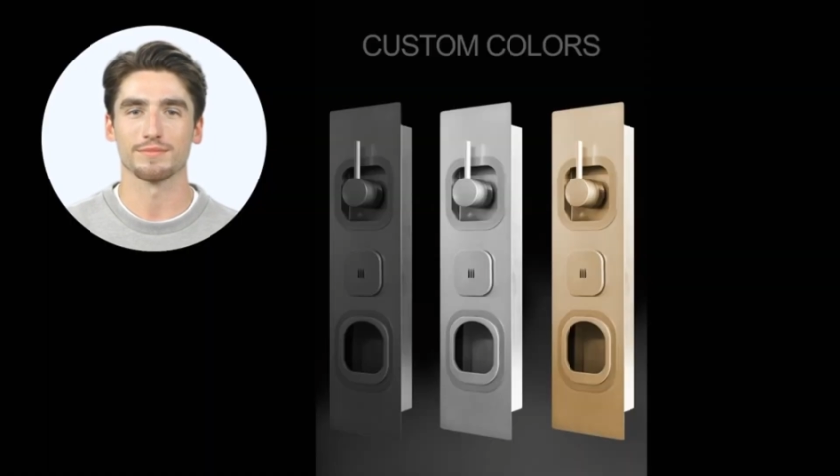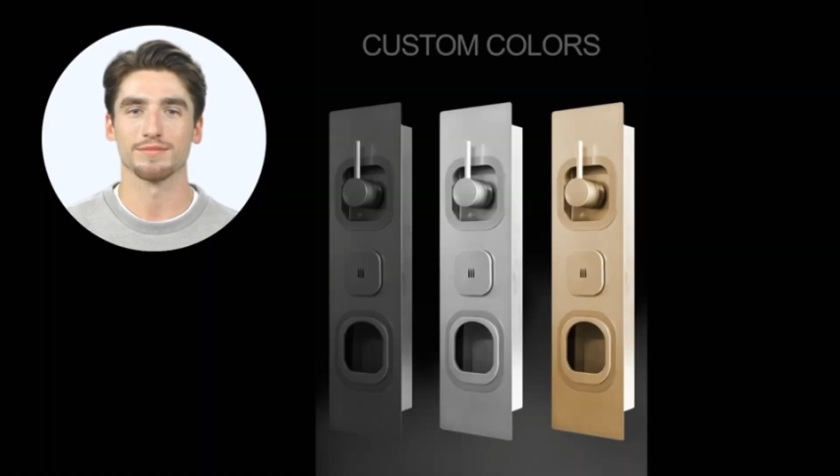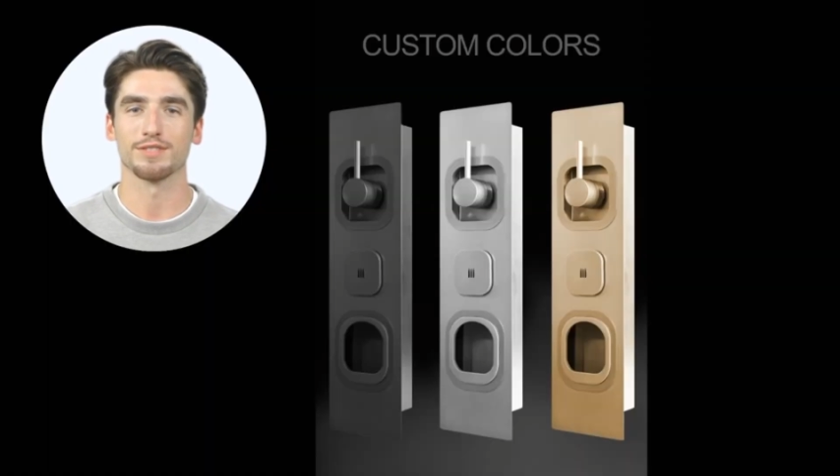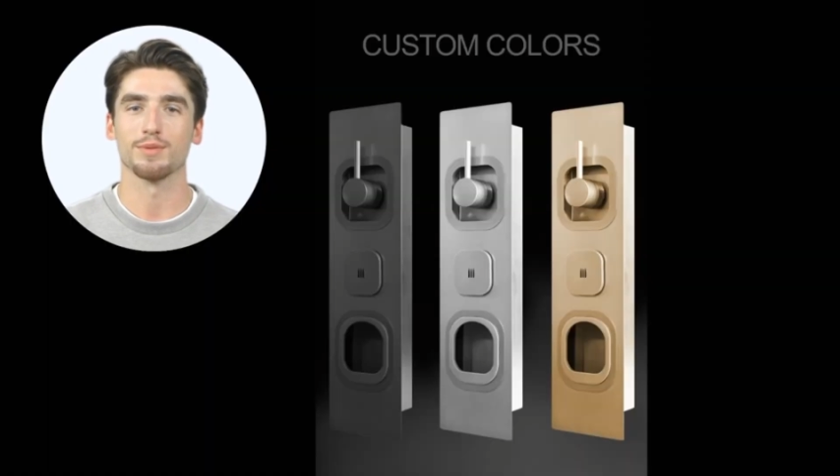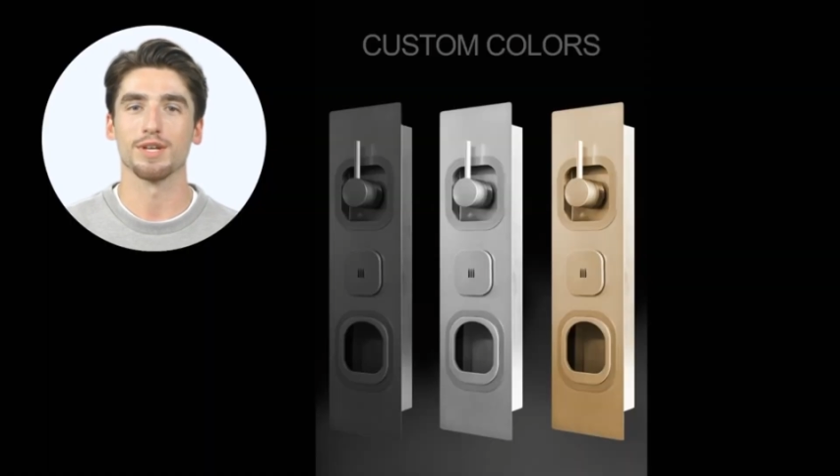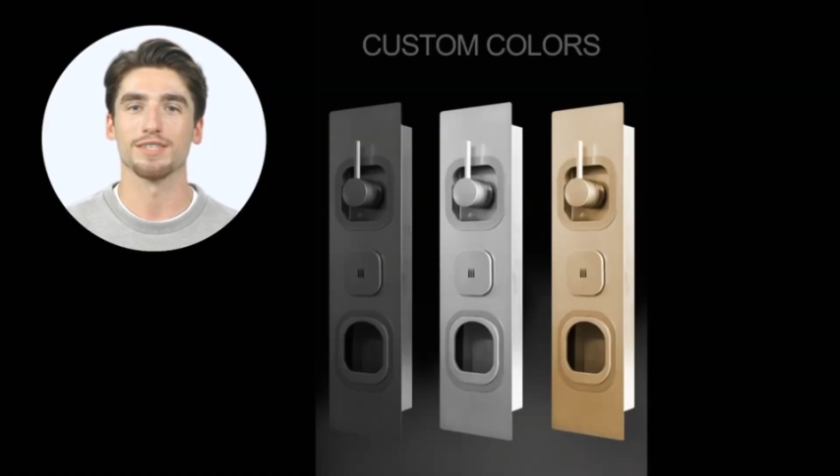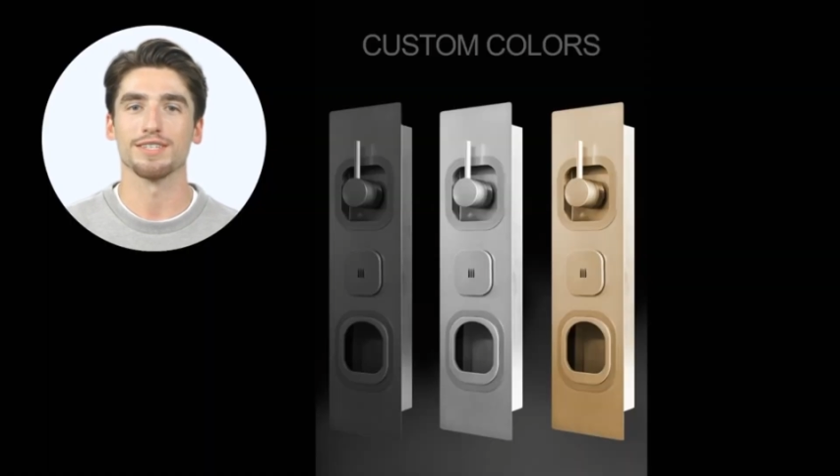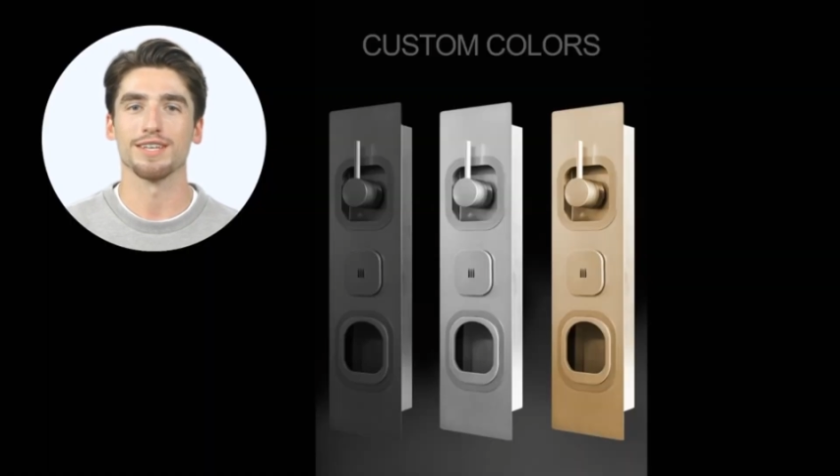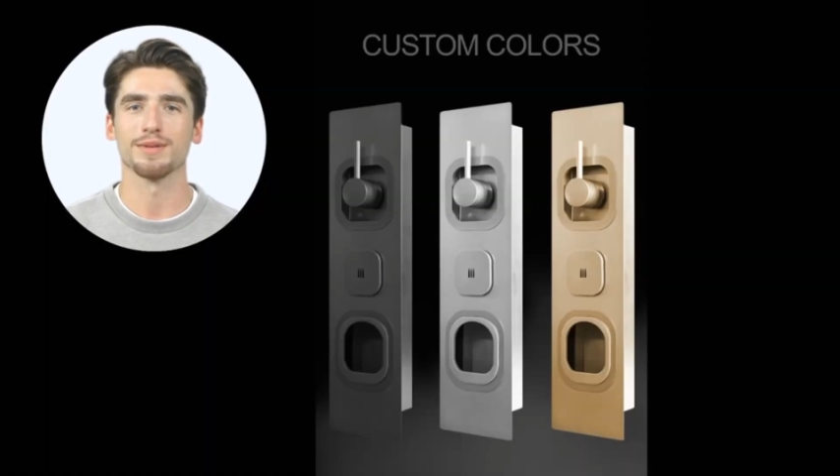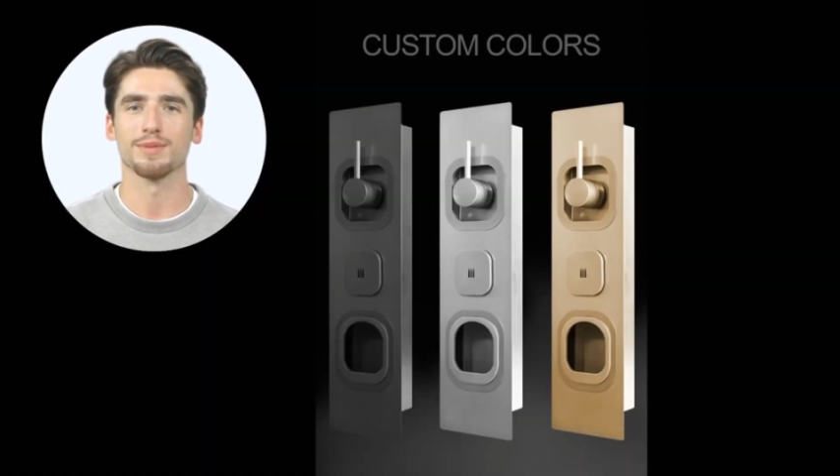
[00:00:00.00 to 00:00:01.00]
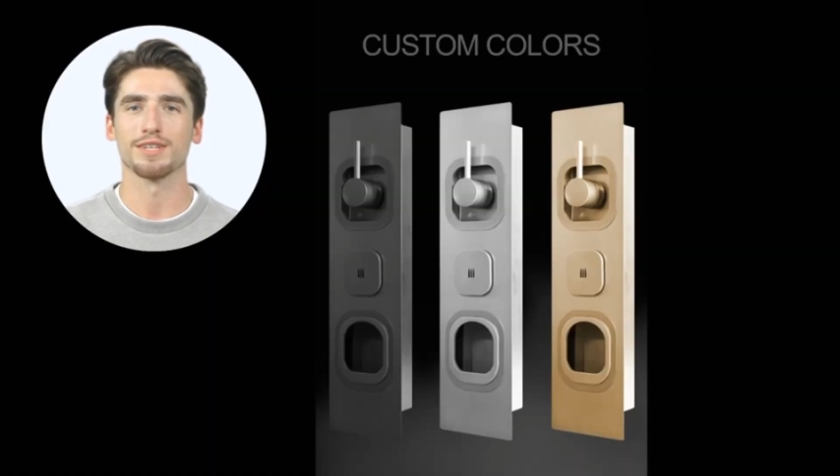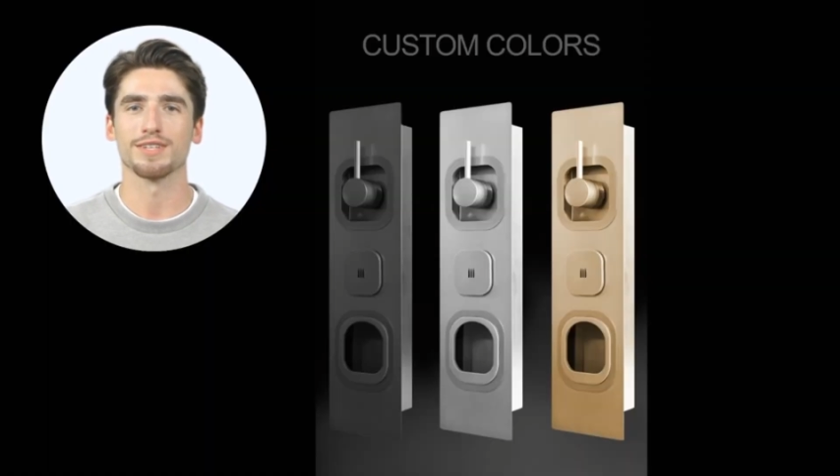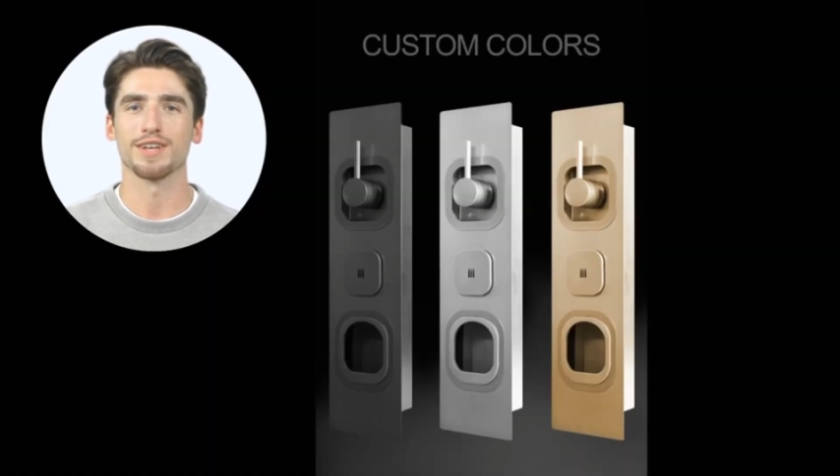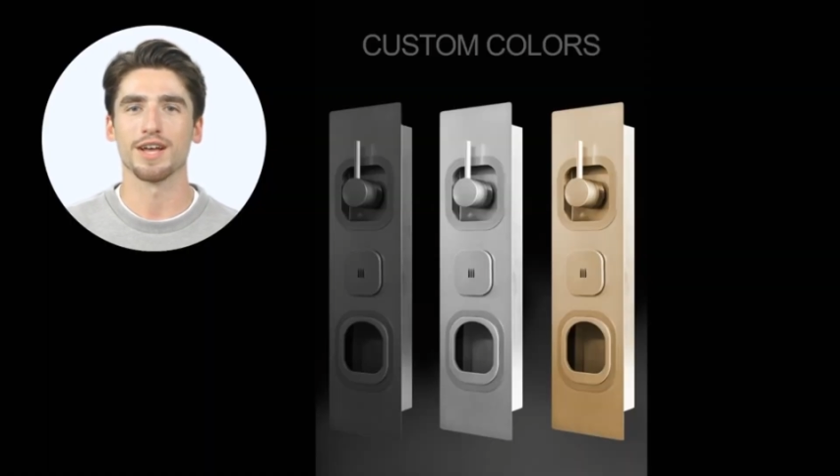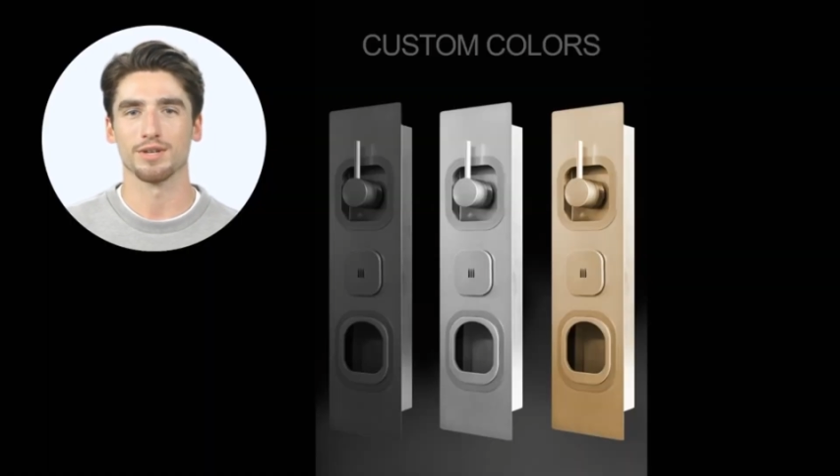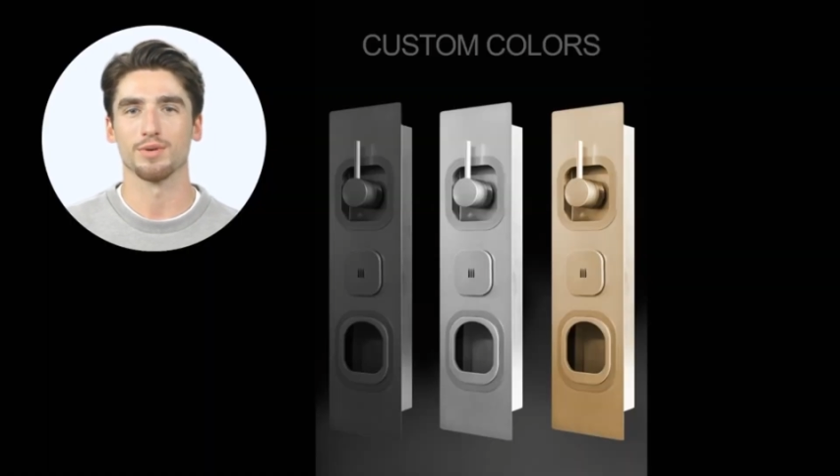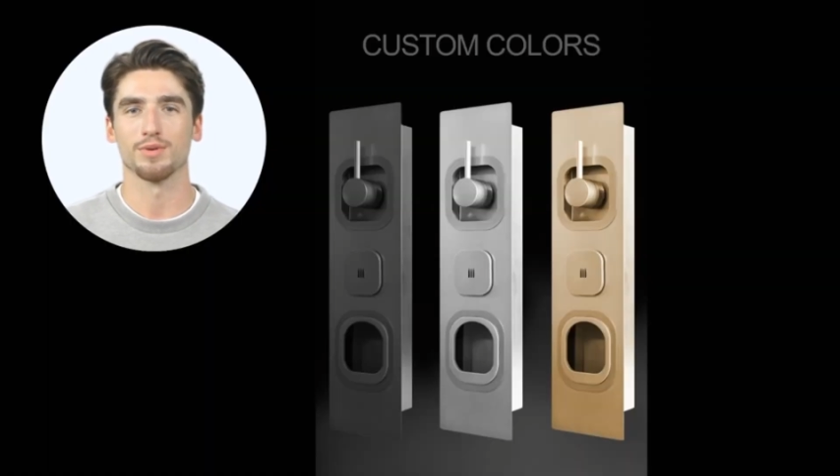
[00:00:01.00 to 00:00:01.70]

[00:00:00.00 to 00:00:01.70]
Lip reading: Serene Steam is not an